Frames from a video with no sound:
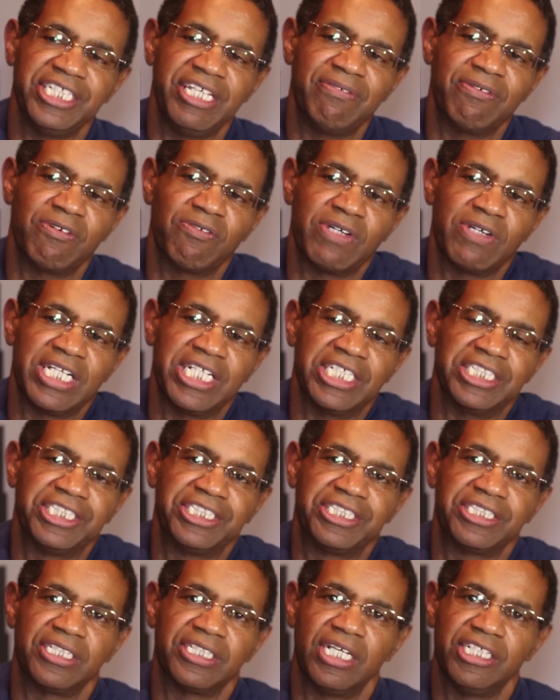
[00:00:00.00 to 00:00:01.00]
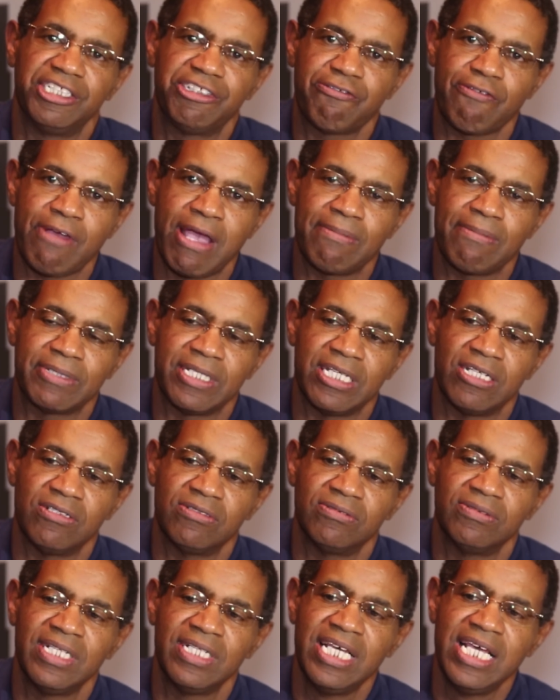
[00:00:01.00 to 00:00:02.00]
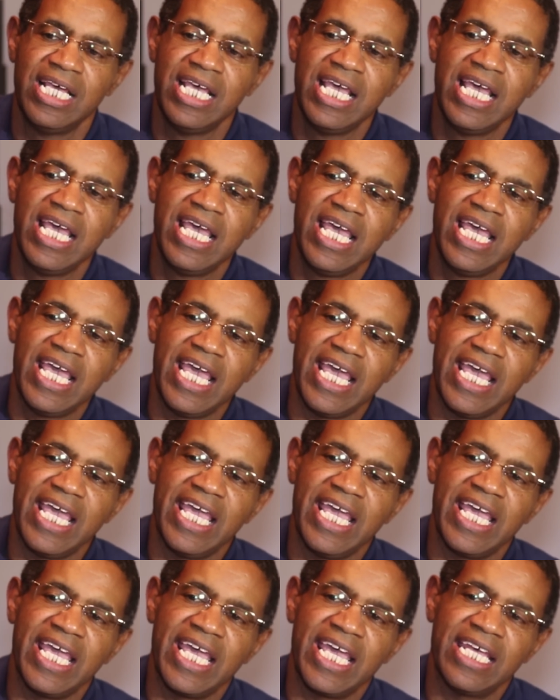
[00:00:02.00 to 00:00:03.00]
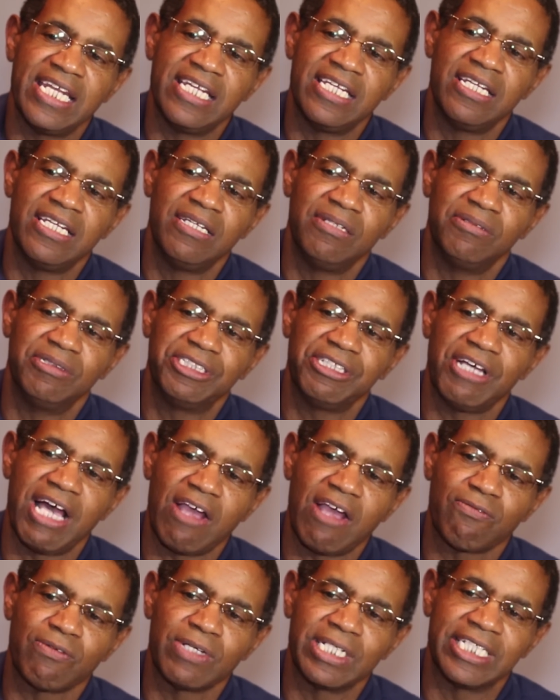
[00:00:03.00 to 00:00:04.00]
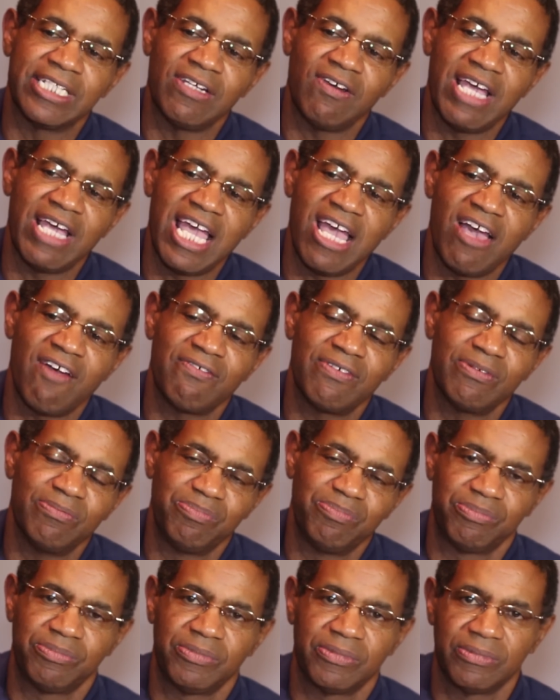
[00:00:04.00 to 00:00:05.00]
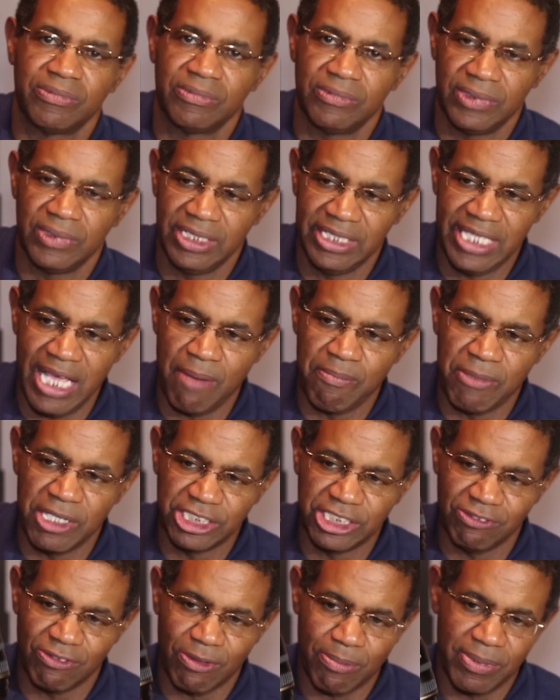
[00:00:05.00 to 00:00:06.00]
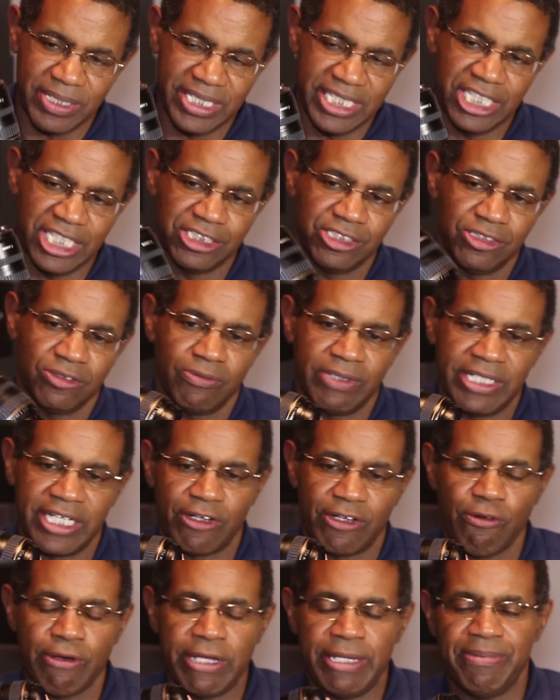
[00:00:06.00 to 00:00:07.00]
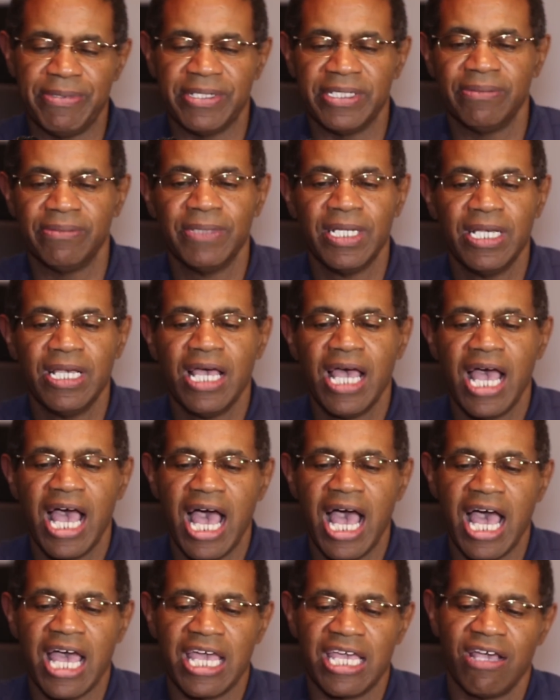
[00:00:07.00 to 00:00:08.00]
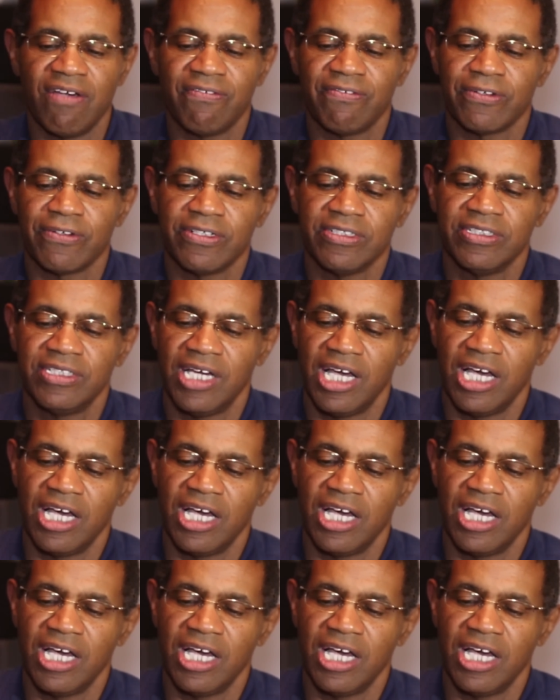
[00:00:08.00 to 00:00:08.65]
even when it's strapped on, and so I really don't have that much of an issue with it creeping. However,